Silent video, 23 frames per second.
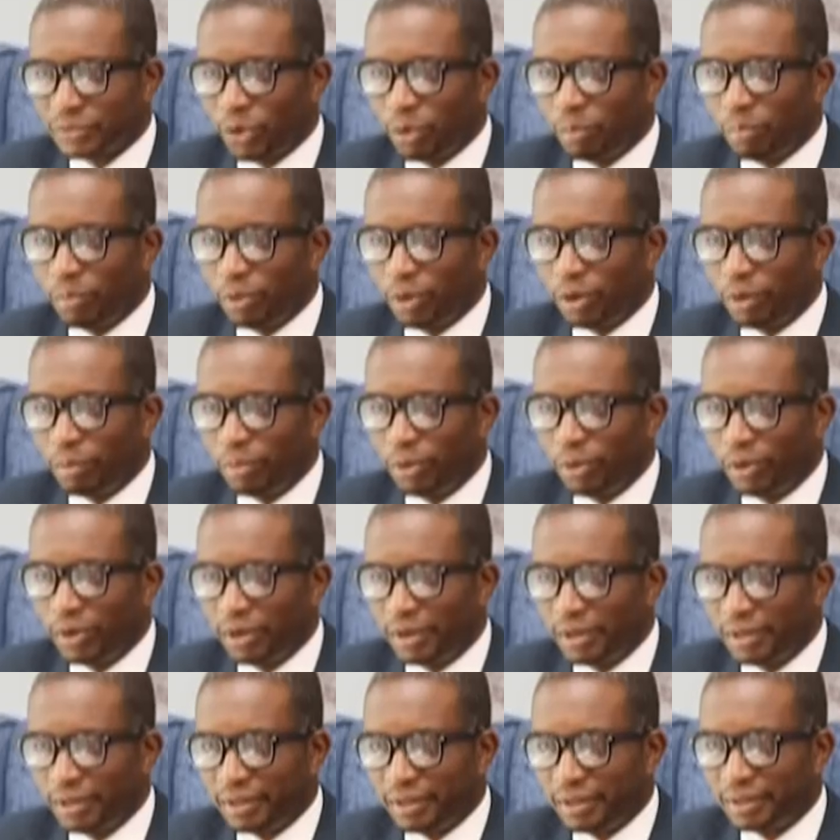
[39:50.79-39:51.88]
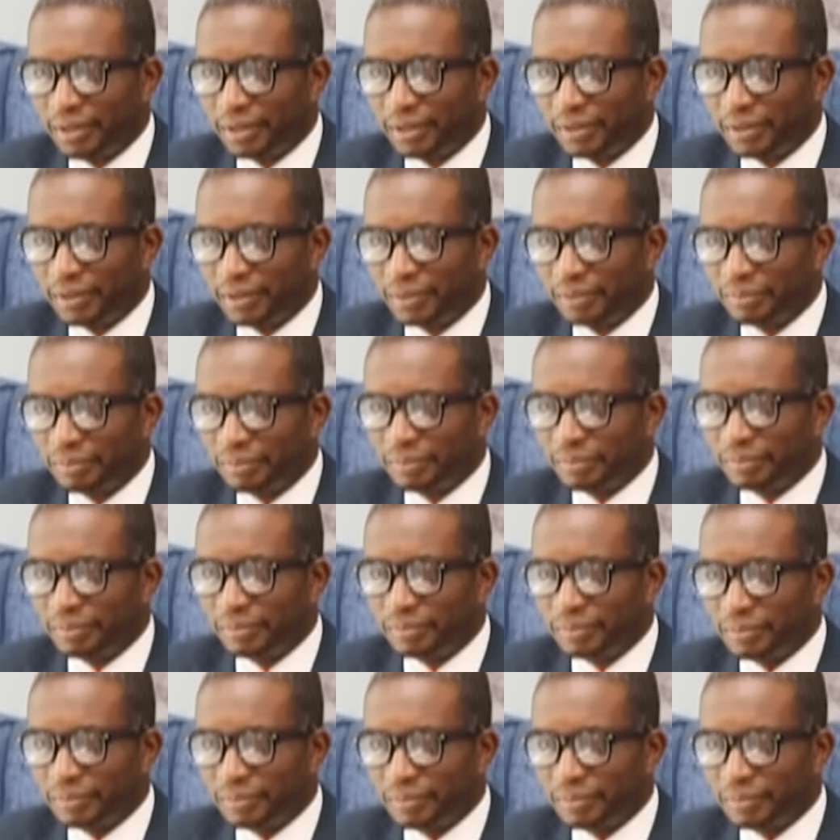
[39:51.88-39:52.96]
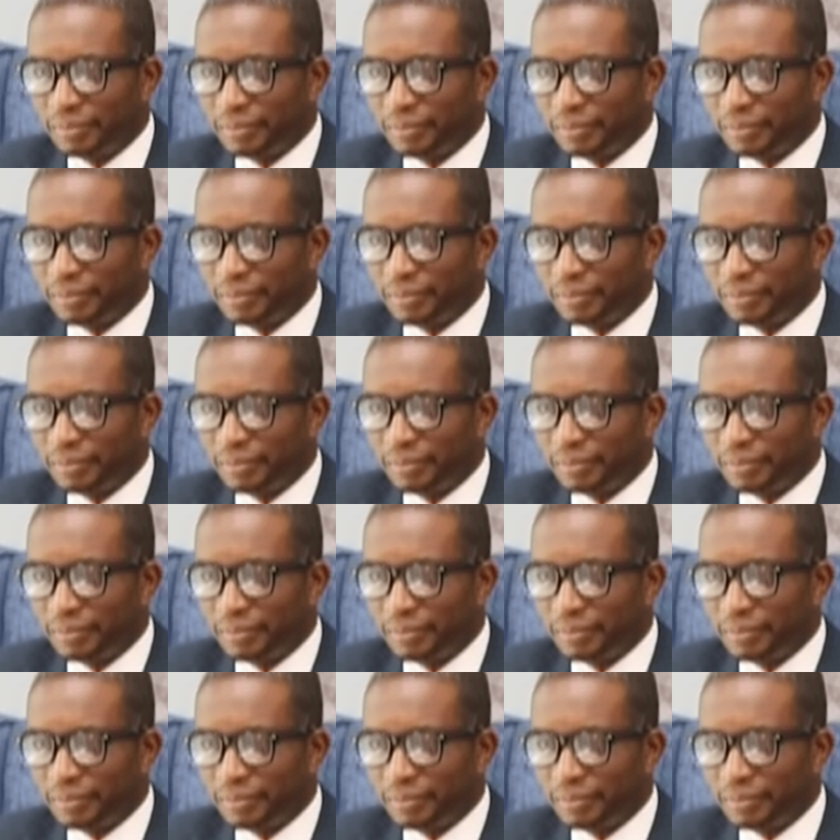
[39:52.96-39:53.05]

Or, or, more. Or more. They will put aside